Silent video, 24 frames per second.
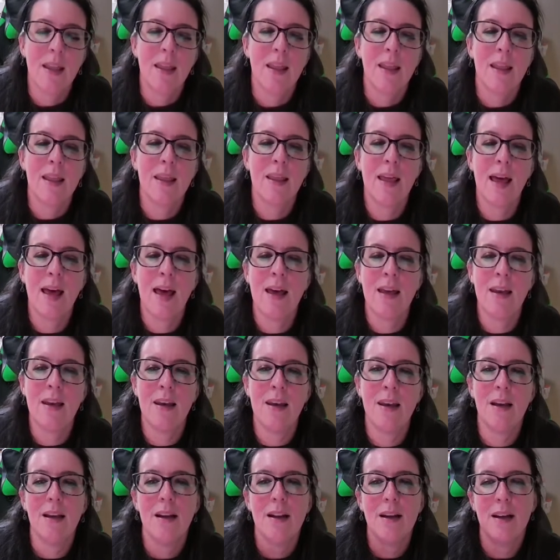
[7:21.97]
then
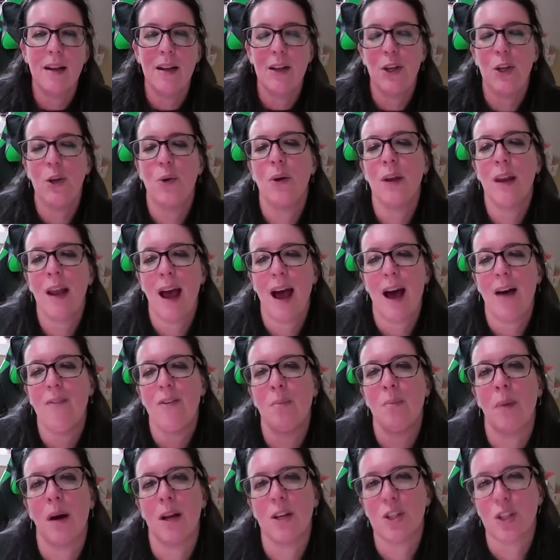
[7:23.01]
you can have a
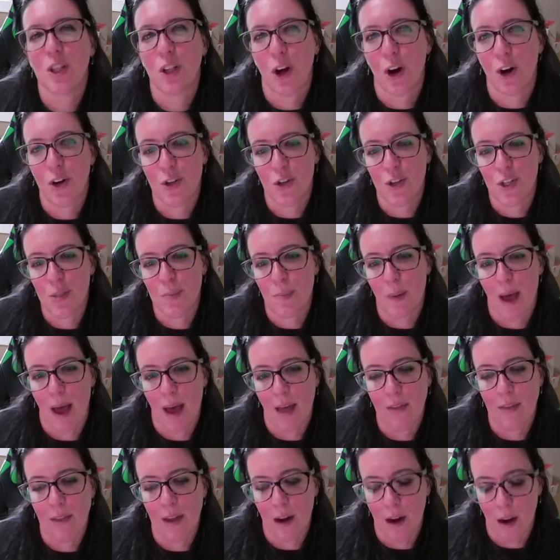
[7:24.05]
much larger span
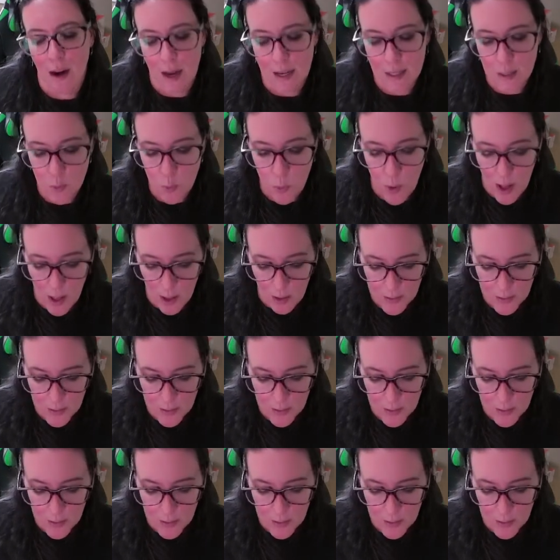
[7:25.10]
there as well.